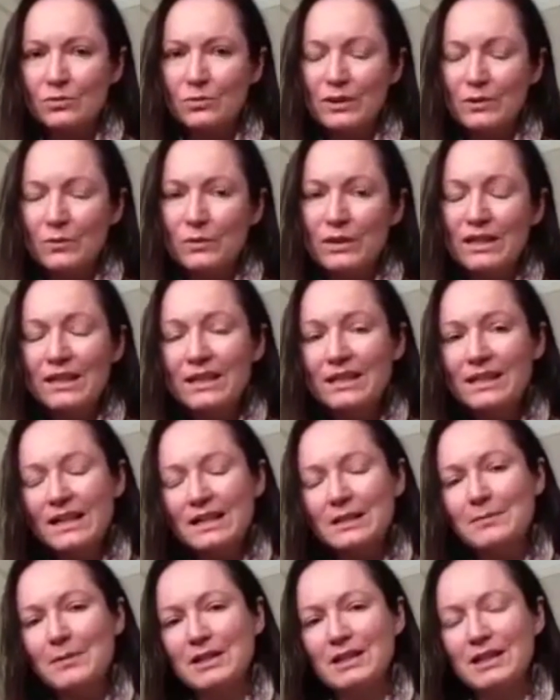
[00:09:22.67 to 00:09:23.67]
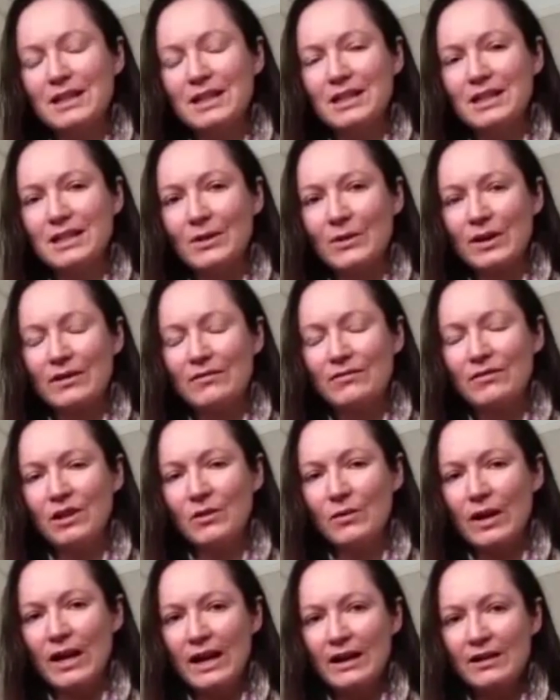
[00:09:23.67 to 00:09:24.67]
We need expertise. So if
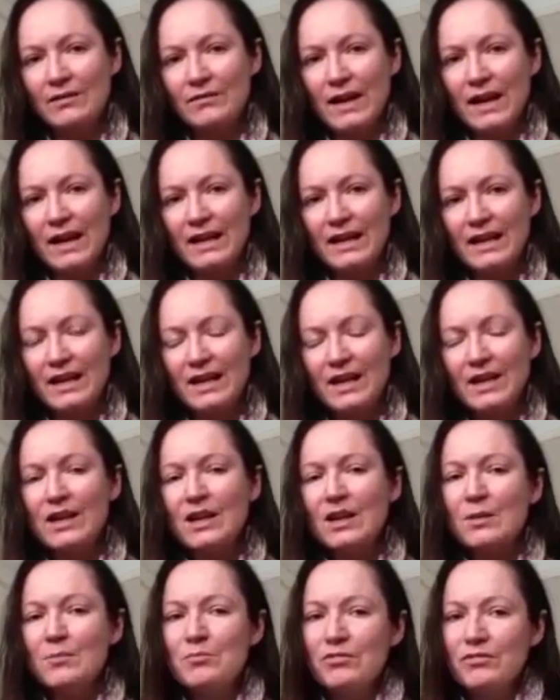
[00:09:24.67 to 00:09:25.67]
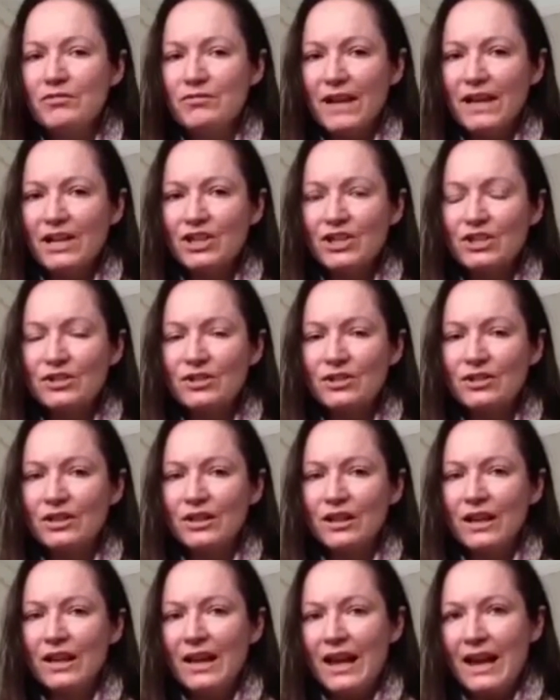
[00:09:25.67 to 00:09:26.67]
you have any professional
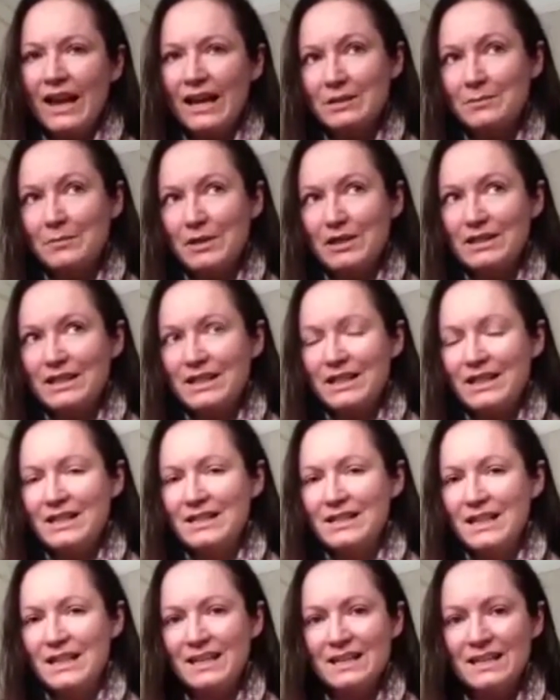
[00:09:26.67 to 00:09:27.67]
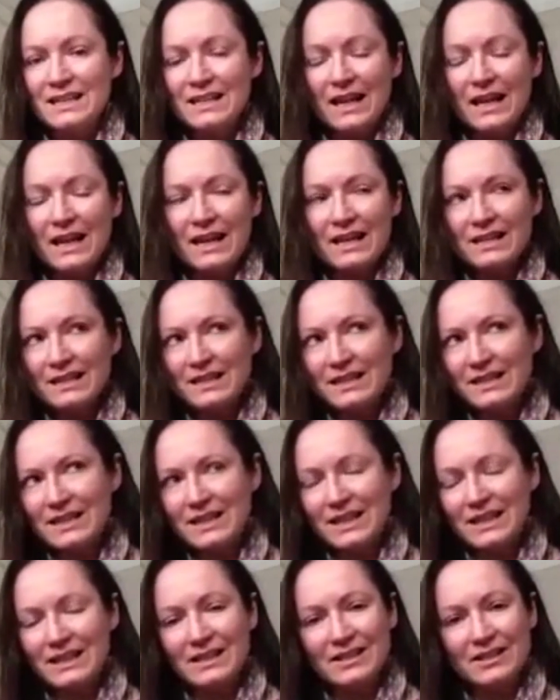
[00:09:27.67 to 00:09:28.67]
expertise, insight,
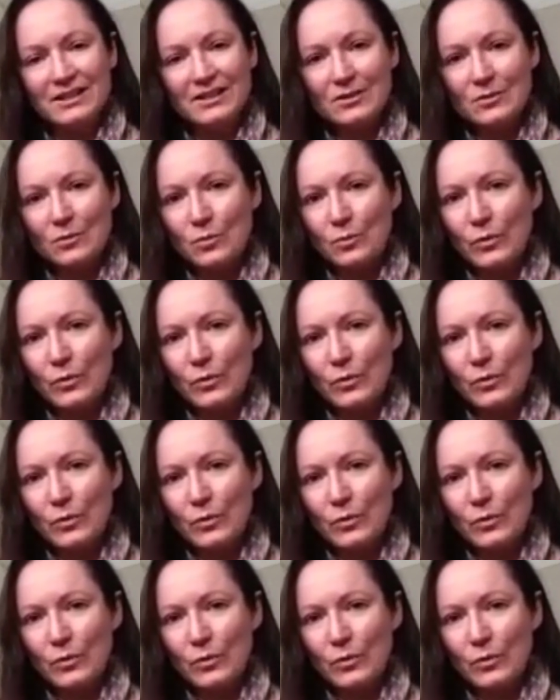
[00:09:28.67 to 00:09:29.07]
skills,